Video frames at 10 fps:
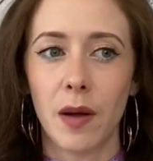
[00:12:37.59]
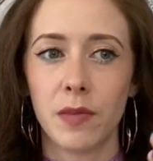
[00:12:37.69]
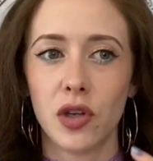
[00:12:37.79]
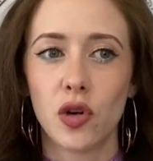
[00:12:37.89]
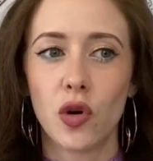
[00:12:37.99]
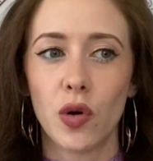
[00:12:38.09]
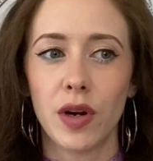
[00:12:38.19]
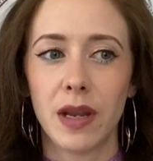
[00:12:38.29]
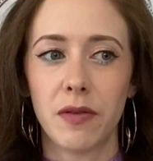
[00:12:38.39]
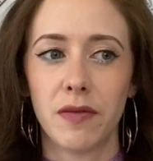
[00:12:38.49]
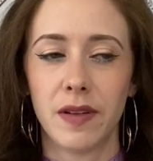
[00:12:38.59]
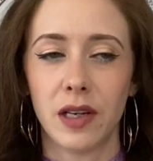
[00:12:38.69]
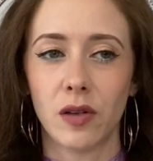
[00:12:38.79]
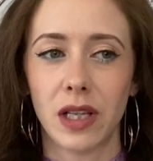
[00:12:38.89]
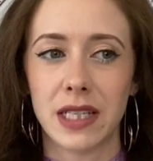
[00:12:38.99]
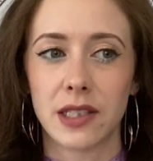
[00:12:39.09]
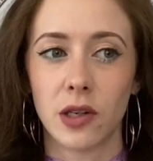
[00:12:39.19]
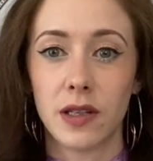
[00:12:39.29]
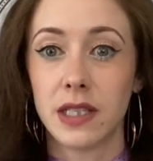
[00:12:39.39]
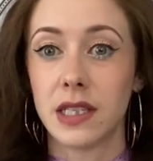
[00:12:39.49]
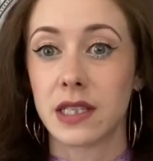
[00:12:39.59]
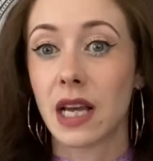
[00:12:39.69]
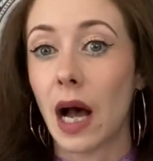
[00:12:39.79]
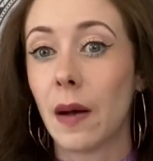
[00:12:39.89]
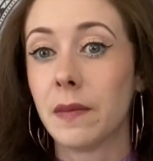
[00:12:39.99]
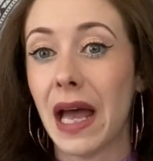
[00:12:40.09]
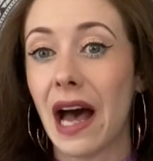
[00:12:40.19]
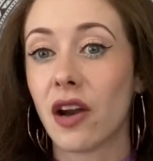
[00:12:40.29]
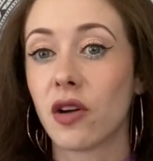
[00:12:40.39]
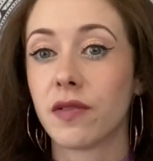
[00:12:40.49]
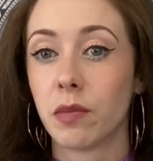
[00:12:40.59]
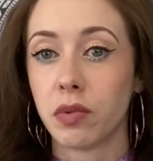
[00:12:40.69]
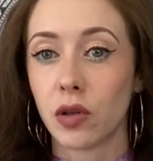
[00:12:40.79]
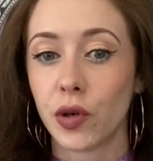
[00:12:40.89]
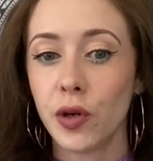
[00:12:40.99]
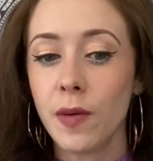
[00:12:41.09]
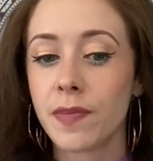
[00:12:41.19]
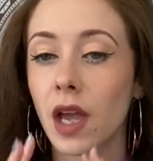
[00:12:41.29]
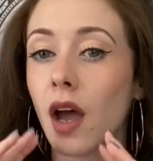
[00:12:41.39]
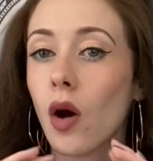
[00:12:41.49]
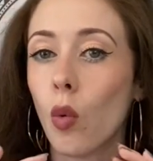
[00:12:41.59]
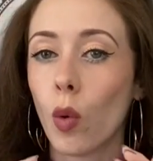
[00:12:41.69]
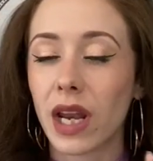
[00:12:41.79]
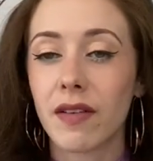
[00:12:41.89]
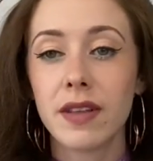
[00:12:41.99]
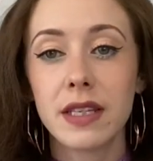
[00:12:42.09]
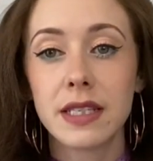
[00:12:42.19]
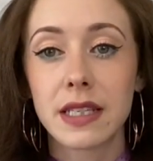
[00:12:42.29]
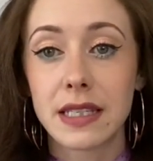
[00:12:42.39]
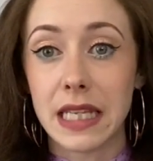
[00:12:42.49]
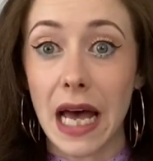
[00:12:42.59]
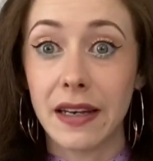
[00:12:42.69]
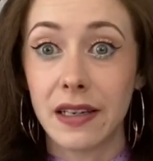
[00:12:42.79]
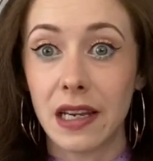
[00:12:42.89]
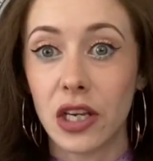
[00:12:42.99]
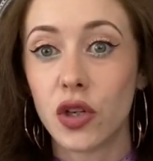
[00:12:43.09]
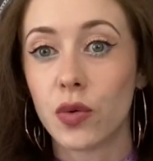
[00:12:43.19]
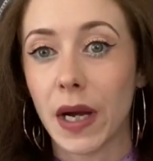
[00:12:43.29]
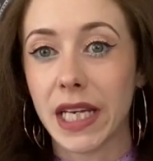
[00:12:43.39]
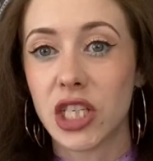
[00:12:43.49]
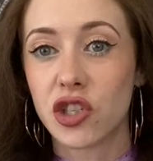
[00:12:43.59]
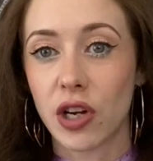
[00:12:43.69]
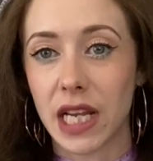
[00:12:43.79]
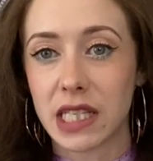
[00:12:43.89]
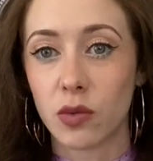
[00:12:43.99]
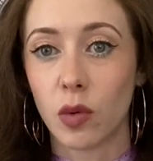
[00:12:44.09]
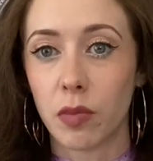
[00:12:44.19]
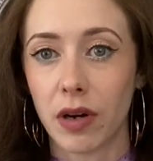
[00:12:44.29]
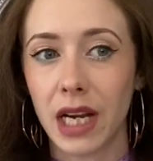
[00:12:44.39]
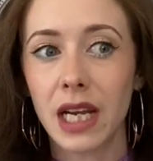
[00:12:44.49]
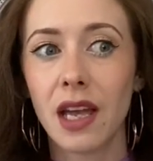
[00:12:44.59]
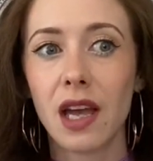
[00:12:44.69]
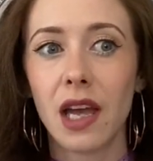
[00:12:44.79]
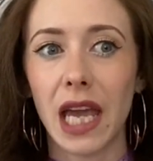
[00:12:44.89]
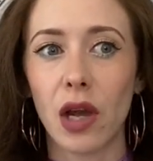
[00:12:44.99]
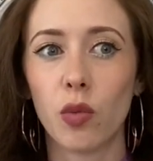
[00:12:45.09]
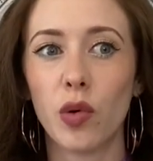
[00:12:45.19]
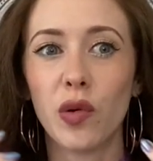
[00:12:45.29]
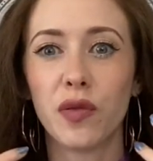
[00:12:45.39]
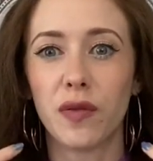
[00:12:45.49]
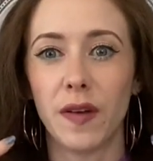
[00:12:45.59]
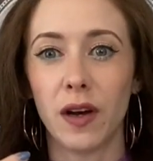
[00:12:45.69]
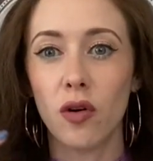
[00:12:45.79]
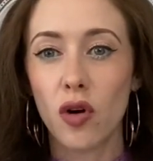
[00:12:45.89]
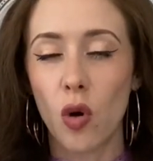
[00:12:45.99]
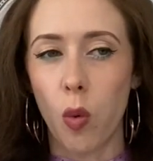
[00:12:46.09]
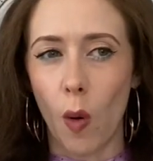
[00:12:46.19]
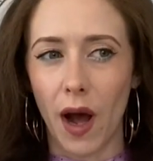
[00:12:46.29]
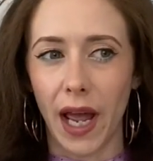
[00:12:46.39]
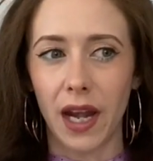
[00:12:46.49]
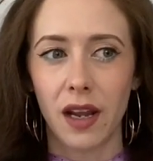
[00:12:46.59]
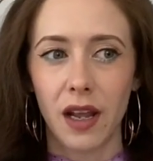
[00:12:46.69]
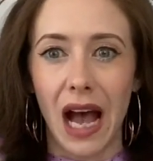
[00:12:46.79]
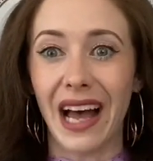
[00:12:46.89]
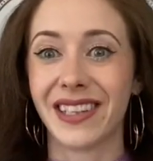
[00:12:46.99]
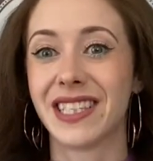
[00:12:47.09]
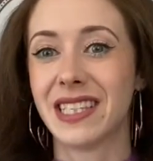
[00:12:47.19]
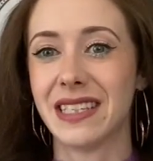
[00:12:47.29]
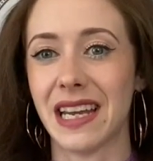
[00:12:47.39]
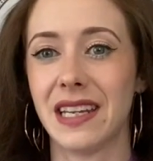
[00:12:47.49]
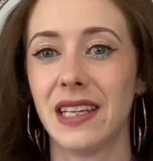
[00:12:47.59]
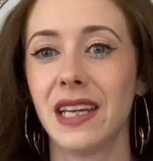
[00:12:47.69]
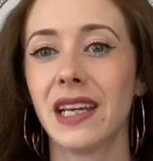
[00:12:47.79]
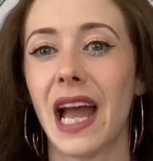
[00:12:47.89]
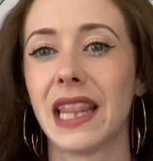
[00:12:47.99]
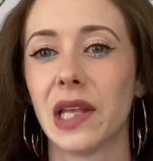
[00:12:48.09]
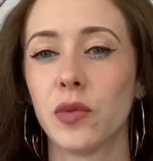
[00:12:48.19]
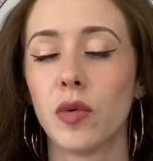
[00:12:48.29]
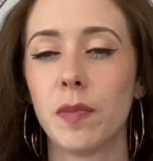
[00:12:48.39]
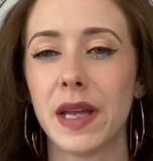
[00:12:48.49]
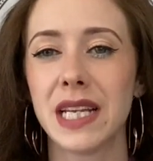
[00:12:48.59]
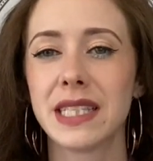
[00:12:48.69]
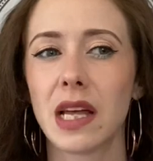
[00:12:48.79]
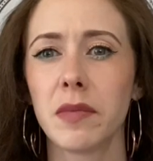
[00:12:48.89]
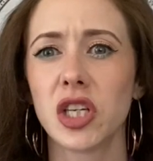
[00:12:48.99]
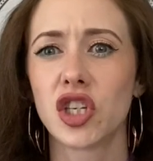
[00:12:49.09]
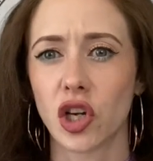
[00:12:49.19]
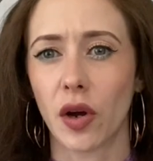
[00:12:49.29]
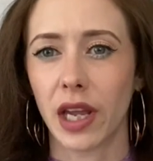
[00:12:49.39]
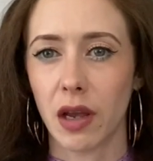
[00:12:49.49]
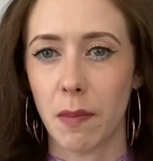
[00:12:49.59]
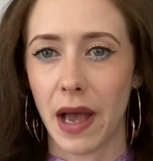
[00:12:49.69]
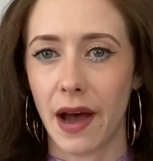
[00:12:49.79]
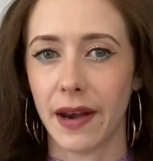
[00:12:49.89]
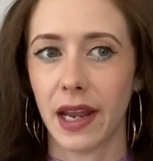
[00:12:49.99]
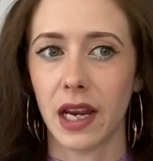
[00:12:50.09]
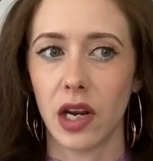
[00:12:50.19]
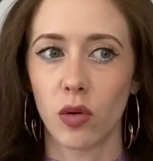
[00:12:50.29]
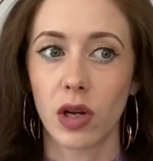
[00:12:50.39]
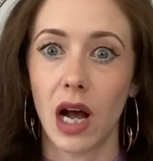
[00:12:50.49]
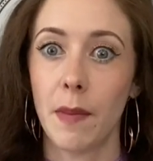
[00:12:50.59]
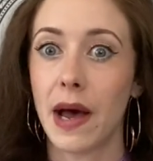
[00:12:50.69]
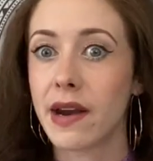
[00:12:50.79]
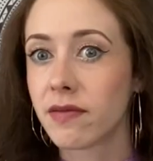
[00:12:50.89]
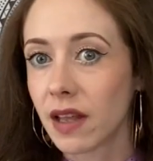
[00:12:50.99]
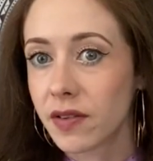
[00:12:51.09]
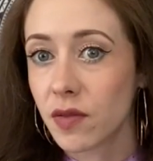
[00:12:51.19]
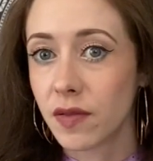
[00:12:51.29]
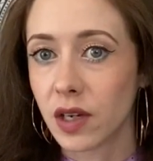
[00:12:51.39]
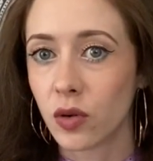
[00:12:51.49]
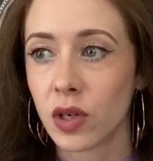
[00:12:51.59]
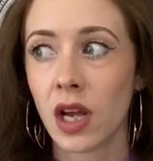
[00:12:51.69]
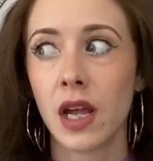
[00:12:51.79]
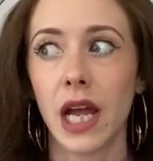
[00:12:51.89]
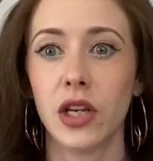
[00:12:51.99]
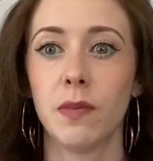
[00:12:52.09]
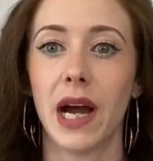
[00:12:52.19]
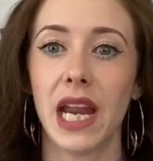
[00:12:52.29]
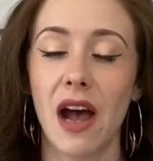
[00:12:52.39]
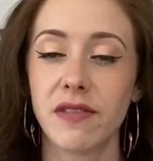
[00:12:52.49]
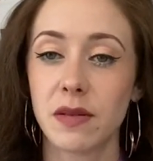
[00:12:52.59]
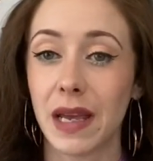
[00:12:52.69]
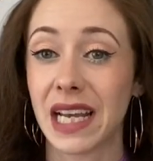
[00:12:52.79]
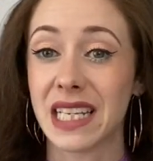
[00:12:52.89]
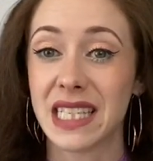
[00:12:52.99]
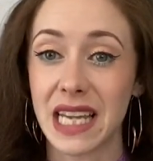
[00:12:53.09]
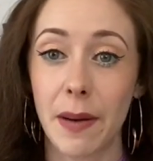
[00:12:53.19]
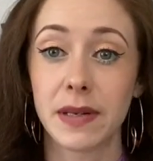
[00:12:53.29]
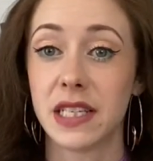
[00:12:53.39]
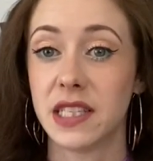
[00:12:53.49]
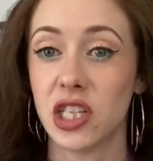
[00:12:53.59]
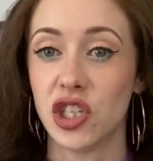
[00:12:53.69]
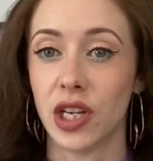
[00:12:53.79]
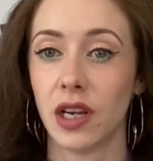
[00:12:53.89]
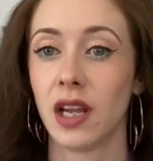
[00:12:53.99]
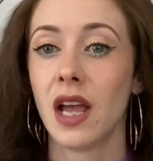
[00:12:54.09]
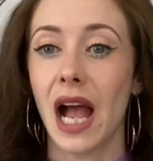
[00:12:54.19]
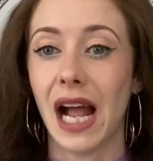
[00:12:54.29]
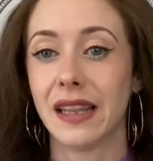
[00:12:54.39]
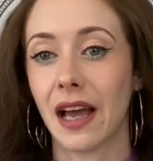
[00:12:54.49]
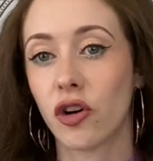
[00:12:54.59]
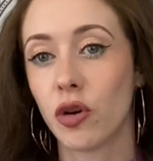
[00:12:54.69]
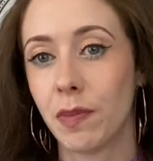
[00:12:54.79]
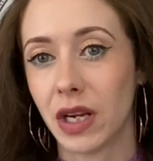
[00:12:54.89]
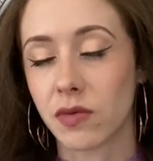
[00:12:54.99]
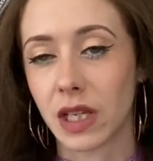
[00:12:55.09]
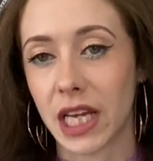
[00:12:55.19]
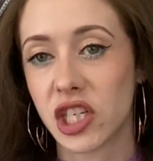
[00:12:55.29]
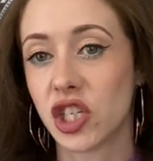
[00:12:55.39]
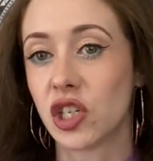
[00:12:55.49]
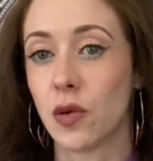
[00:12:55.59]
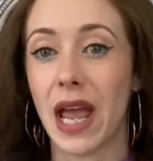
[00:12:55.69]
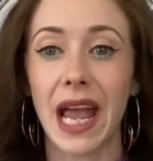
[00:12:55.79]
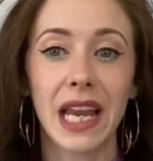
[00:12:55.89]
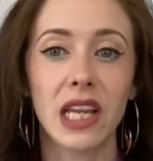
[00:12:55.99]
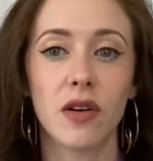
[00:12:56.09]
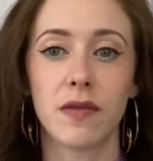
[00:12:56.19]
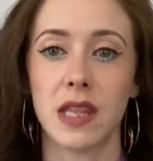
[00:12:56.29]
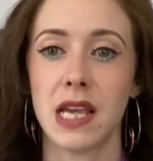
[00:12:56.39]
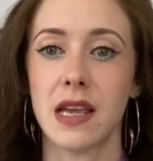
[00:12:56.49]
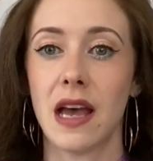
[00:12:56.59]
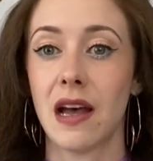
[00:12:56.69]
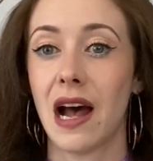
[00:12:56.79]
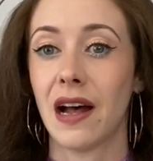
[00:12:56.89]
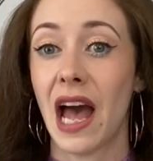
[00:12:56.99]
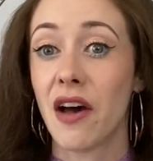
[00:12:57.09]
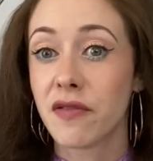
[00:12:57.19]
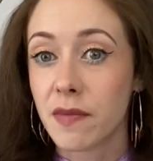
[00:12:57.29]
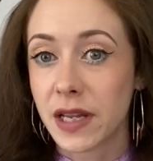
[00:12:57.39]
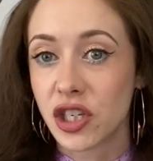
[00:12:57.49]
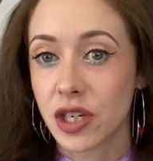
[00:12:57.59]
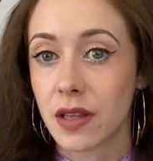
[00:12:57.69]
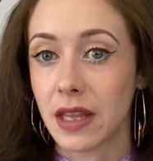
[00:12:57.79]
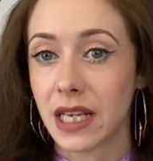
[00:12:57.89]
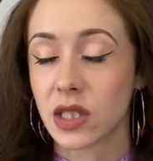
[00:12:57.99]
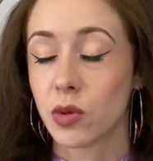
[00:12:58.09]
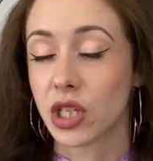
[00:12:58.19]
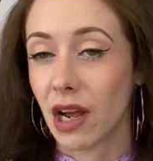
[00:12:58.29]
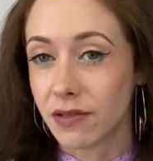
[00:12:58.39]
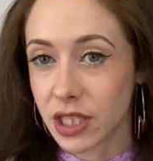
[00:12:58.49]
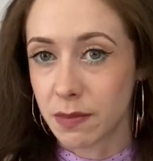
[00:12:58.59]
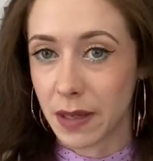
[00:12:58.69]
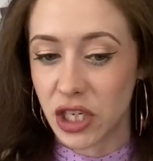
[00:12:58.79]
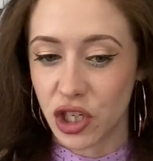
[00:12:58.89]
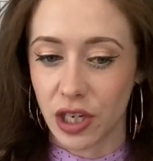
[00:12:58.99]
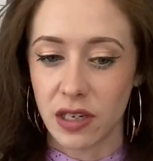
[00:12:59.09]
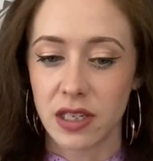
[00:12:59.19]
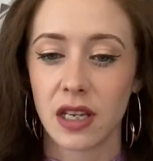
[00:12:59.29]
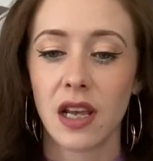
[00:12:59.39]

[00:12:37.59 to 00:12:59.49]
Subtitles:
You could feel as though this has come out of the blue. Whatever this Saturn in Uranus transit will bring, it will feel quite unsteadying, and there will be something shocking about it. It'll come out of left field, and you might have to make a snap decision, and that could be in relation to any of the aforementioned things which I've just mentioned.